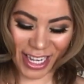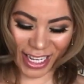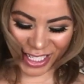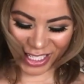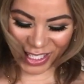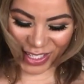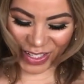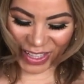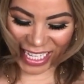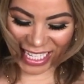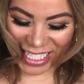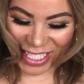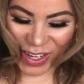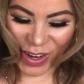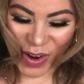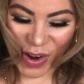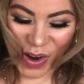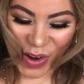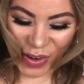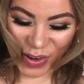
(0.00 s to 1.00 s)
So let's
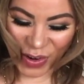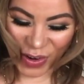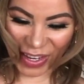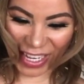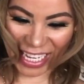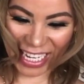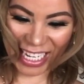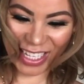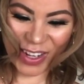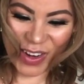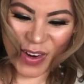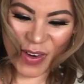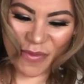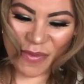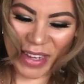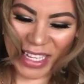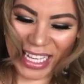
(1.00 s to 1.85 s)
go ahead and open